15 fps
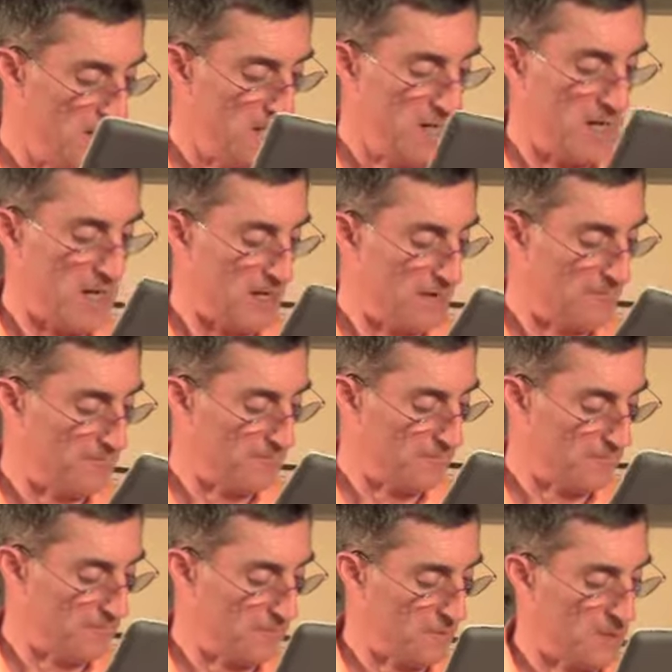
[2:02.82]
have
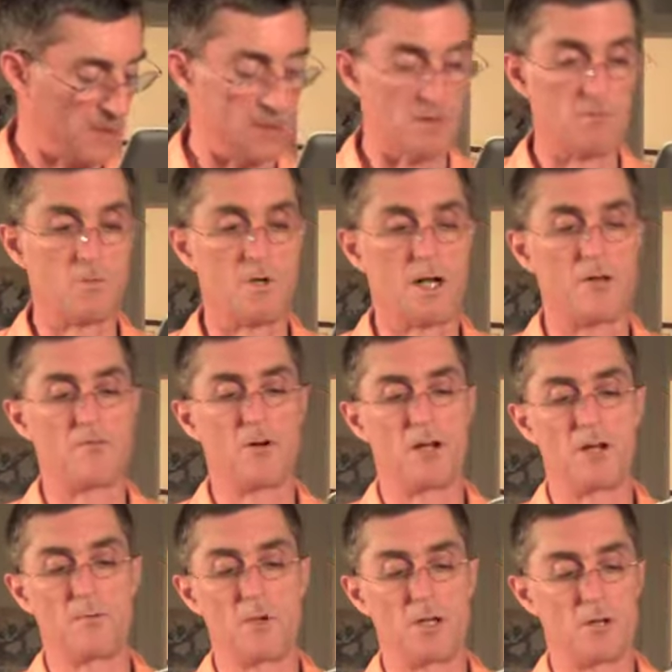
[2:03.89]
what I find
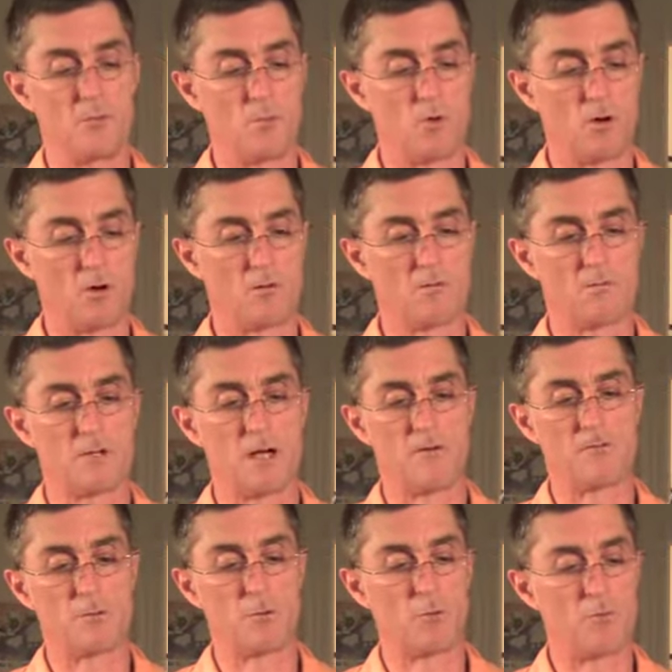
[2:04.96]
to be a more
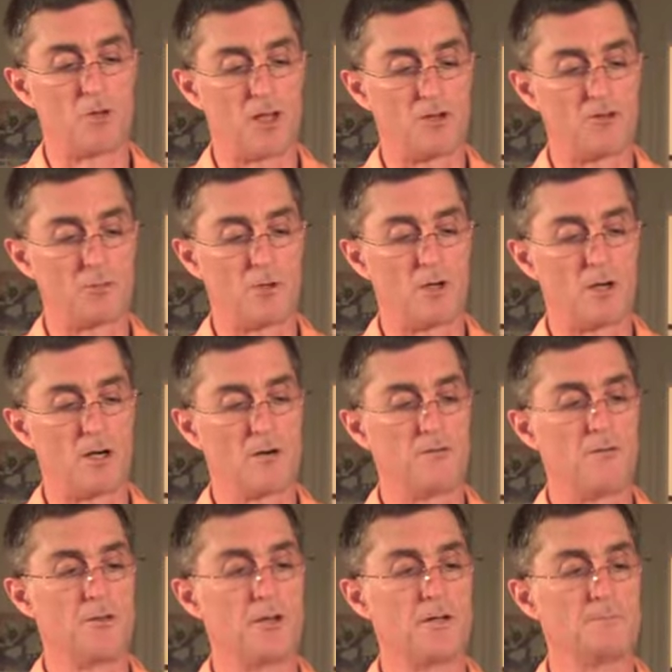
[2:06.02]
comfortable placement
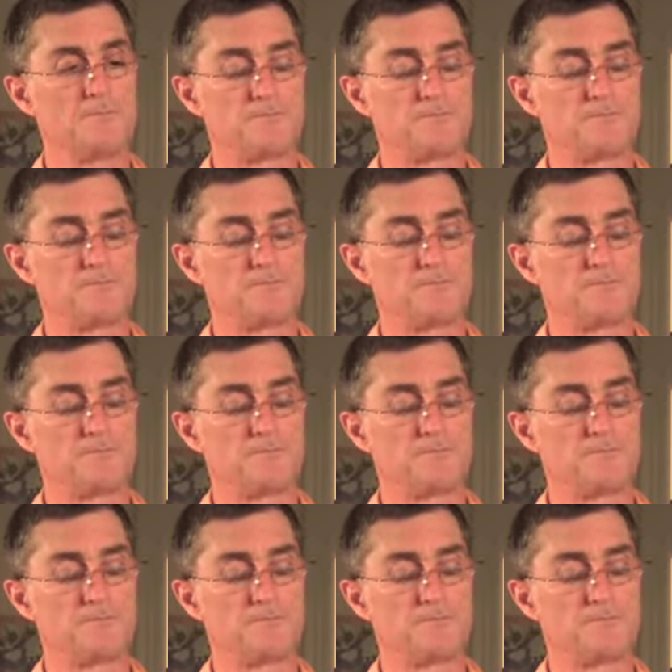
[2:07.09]
of the